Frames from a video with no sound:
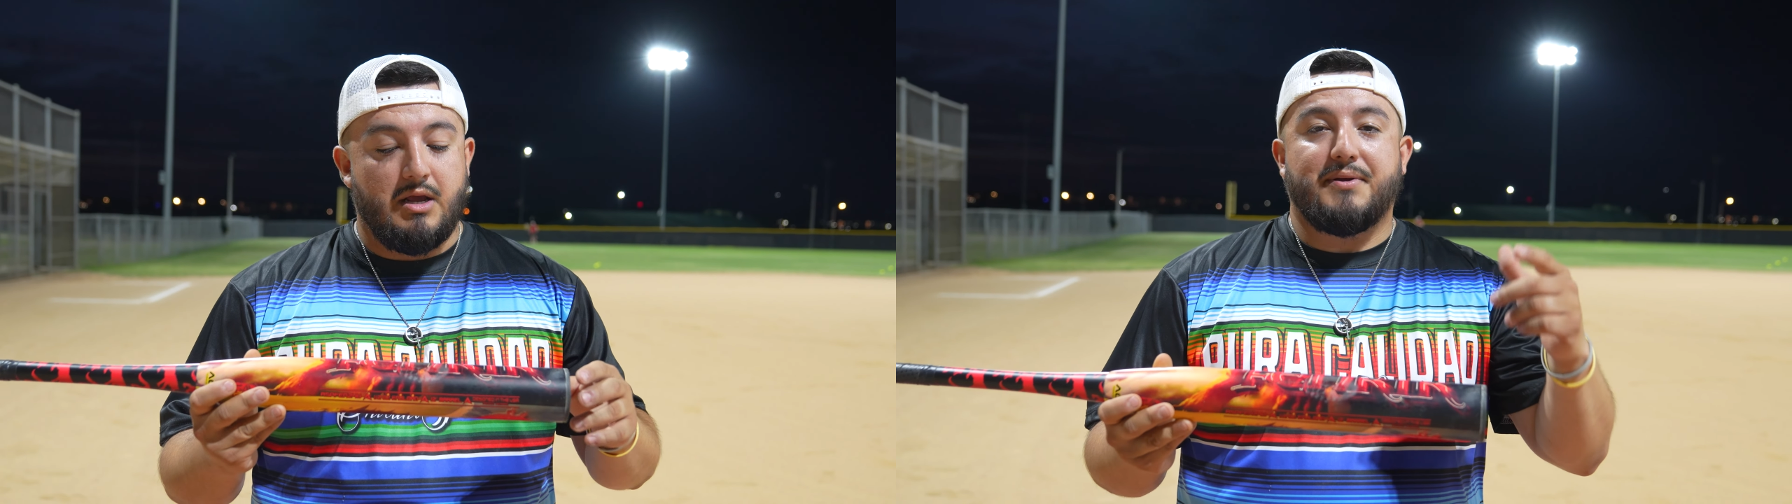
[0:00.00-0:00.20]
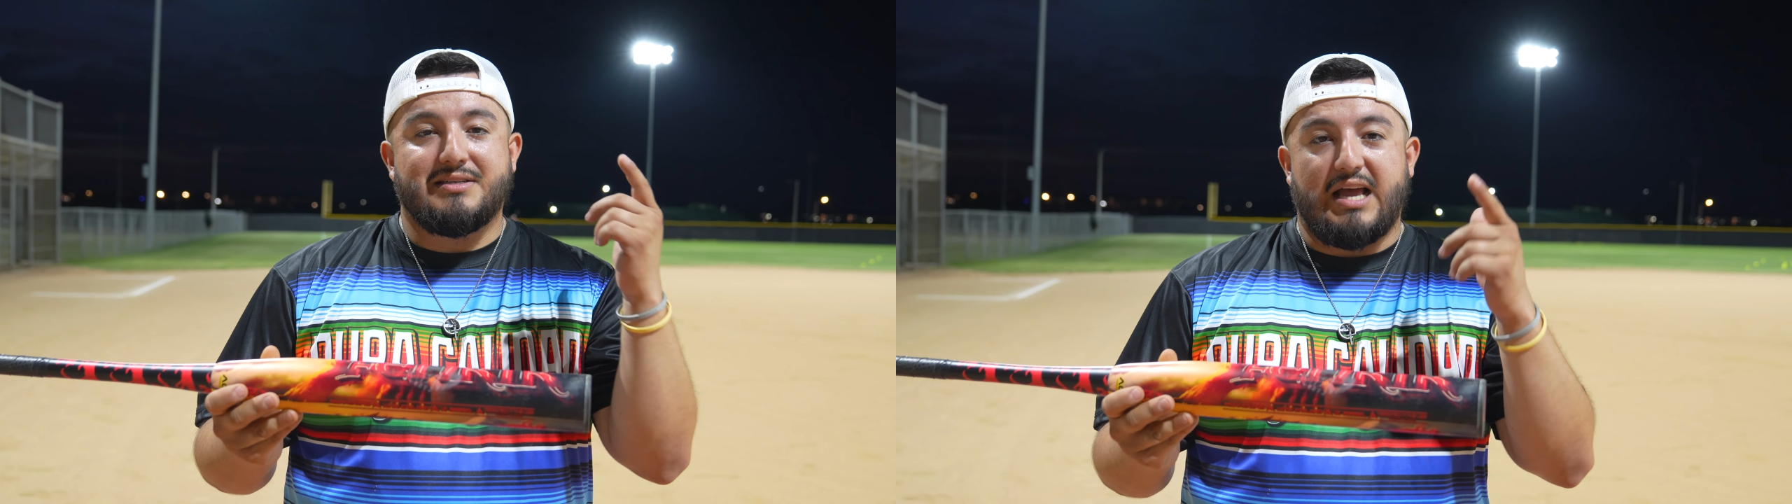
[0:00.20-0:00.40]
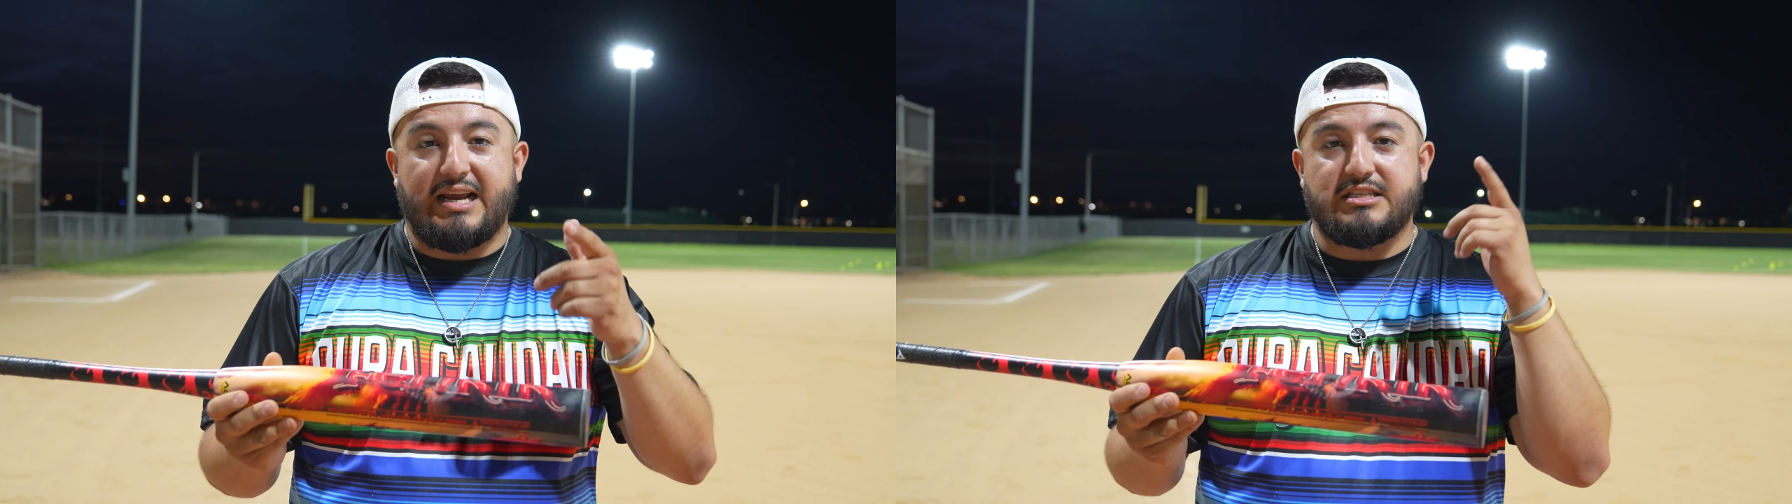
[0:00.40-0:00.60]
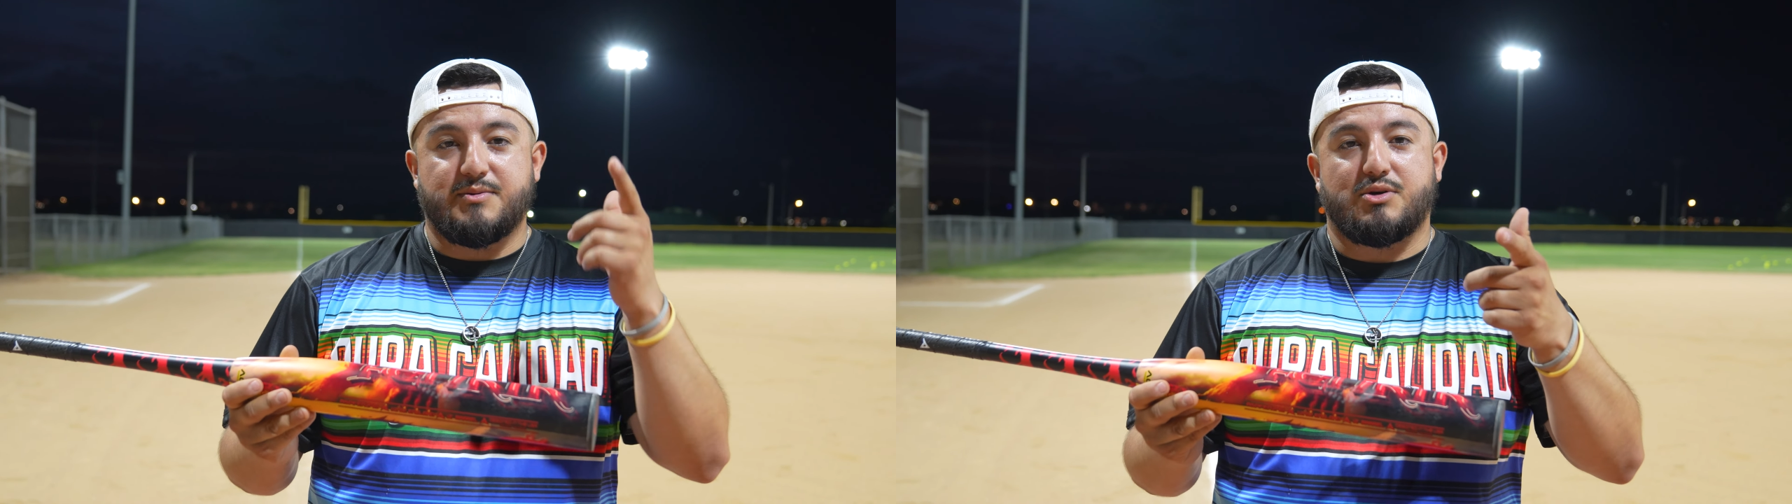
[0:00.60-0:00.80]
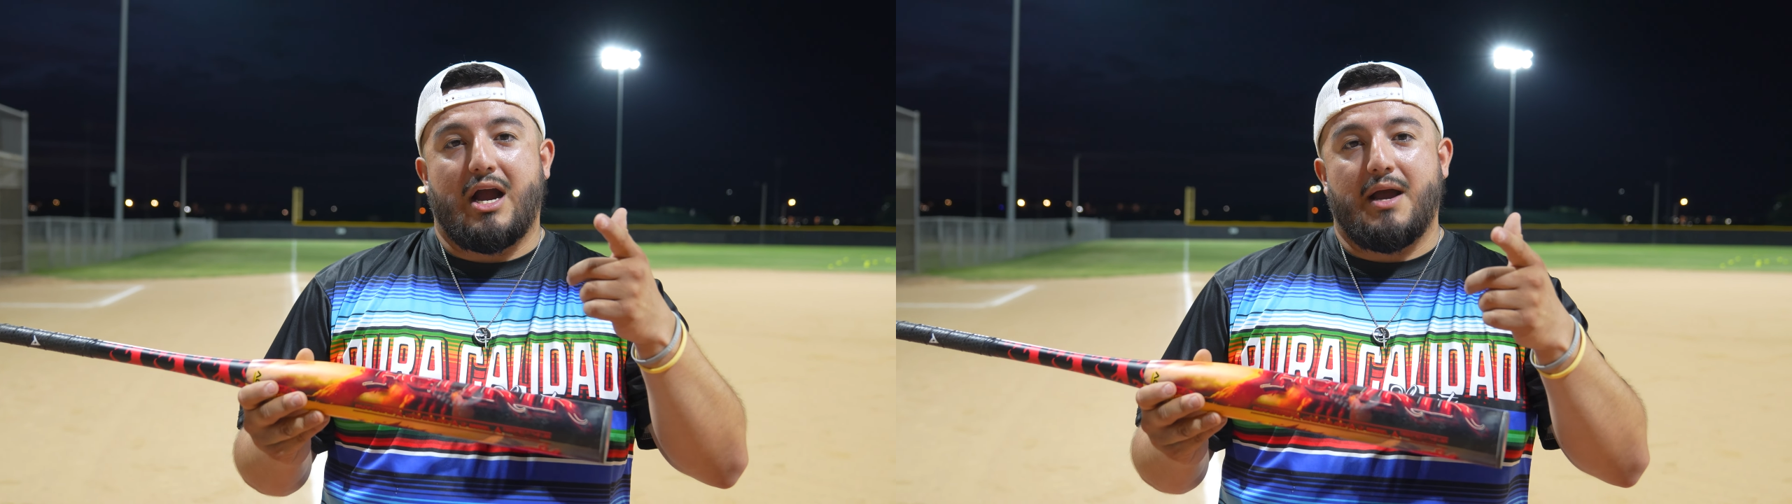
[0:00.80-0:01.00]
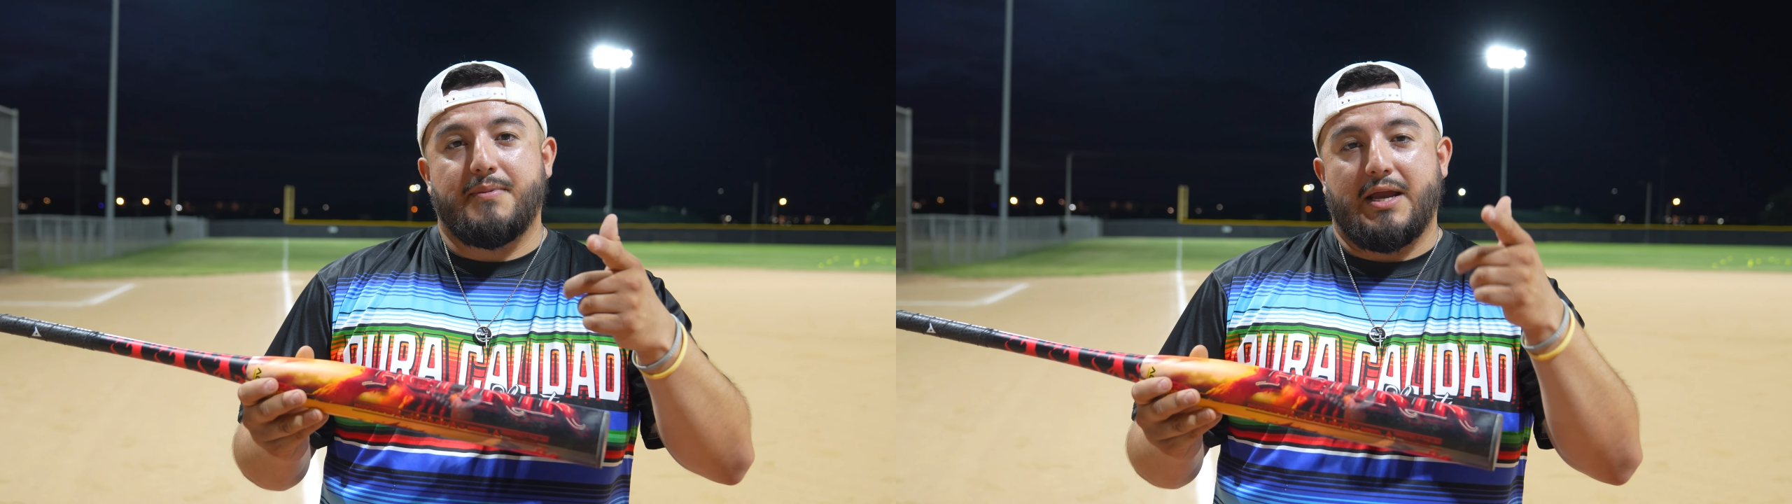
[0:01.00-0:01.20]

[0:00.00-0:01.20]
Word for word: Please like and subscribe